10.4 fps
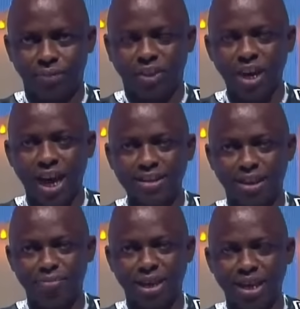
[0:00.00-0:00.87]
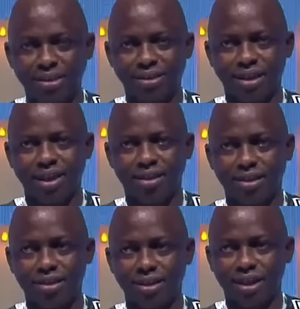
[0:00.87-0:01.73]
chatted me and said
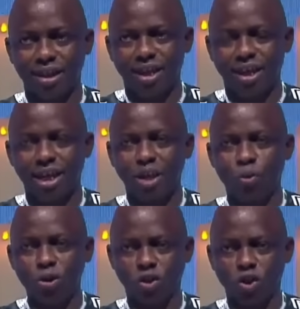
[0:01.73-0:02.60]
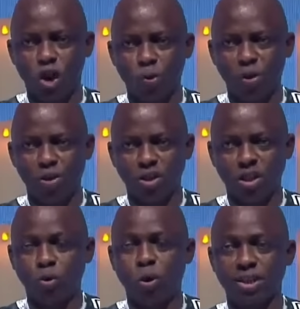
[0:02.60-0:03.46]
he wants to come with us.
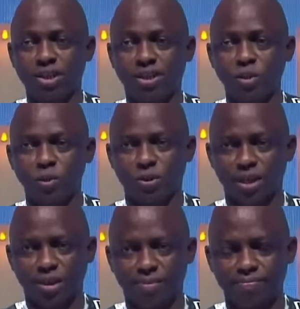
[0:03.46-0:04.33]
It was a Tuesday.